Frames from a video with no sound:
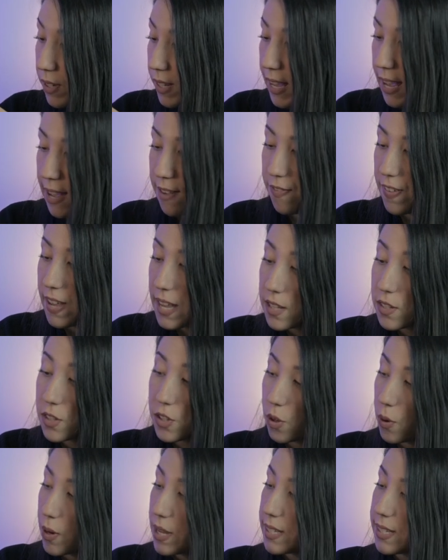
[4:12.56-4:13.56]
kV,
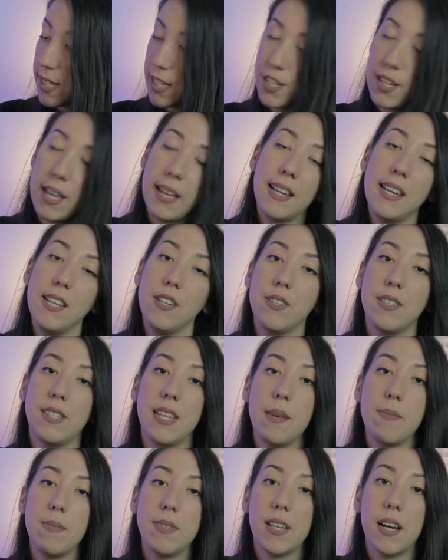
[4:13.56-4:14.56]
so it's exactly the
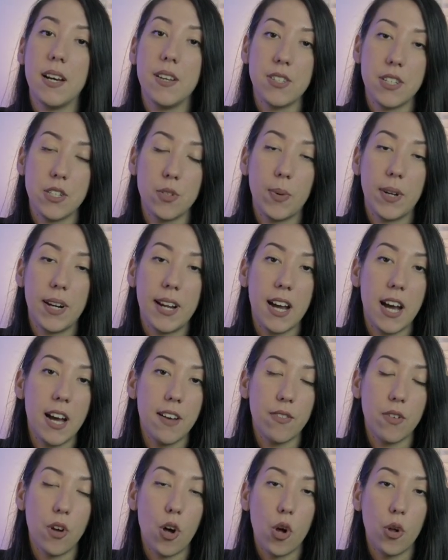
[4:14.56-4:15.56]
same size as what I
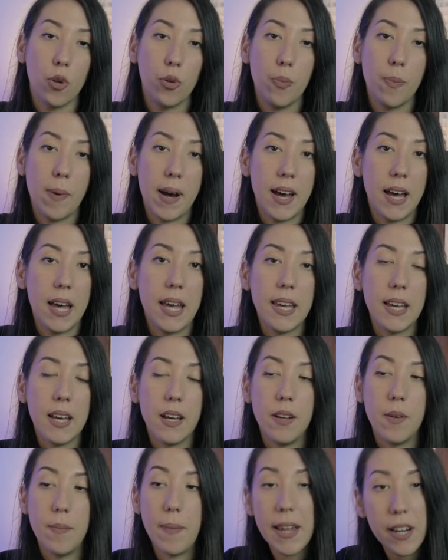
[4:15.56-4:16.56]
have on my
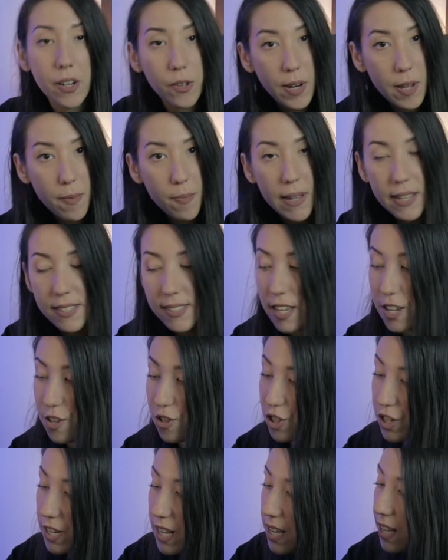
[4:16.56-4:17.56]
Micro Apex
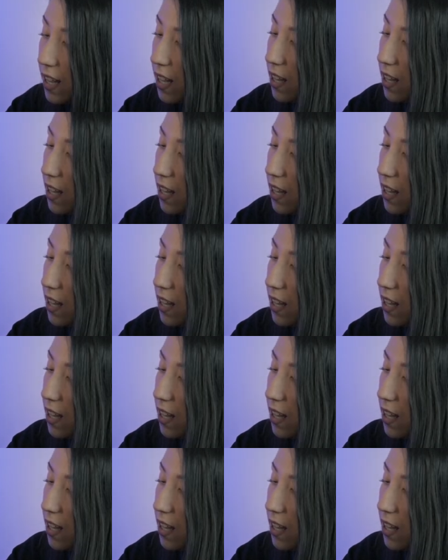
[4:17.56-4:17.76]
HD.